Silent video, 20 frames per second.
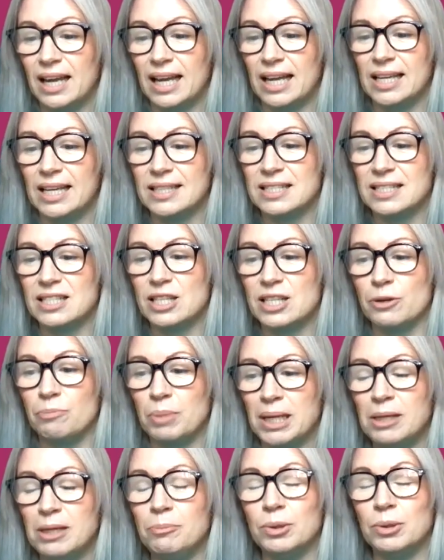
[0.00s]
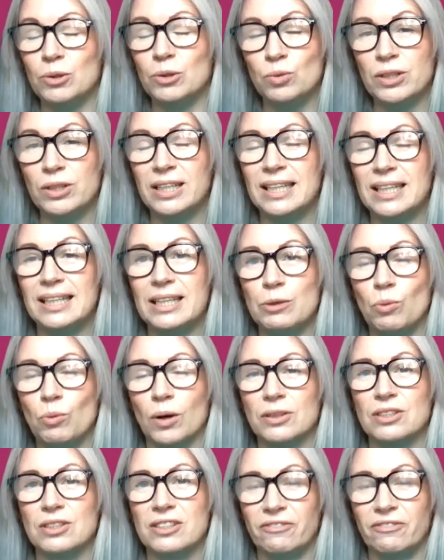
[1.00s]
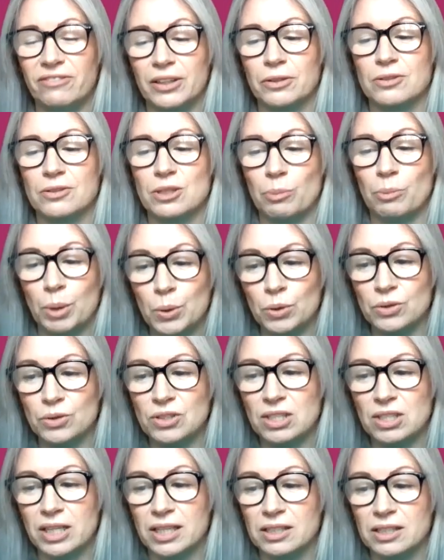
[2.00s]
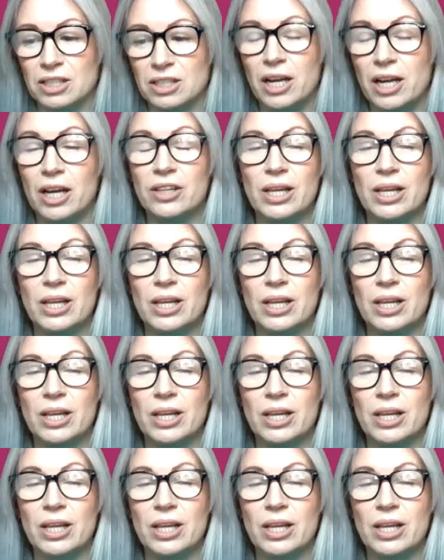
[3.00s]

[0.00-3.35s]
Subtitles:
is that people really want to feel supported.